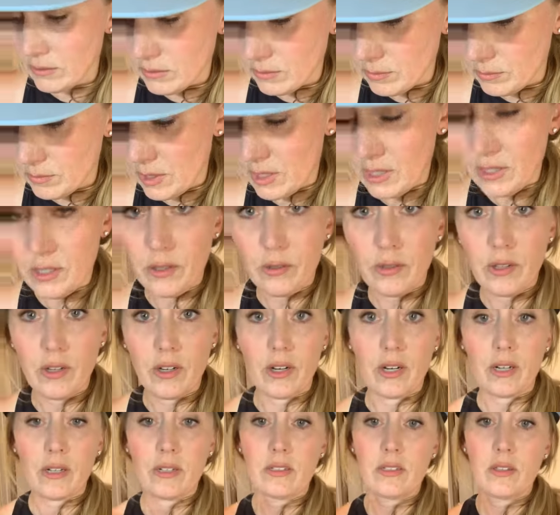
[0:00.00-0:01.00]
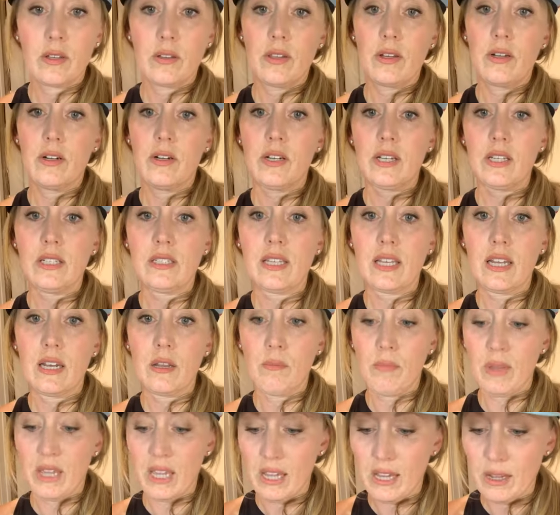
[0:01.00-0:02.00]
going to do the hook. So the hook is going
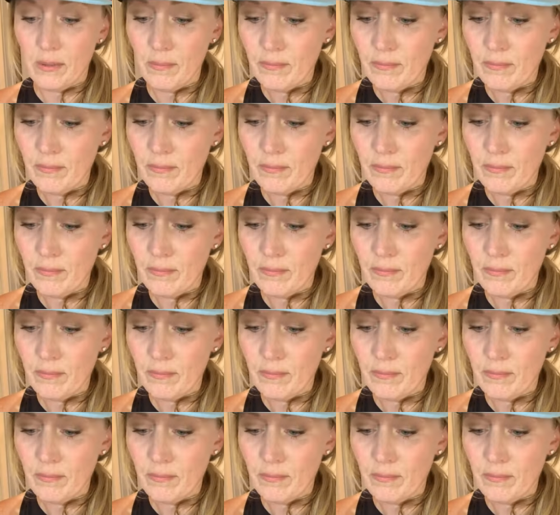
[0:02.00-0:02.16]
to be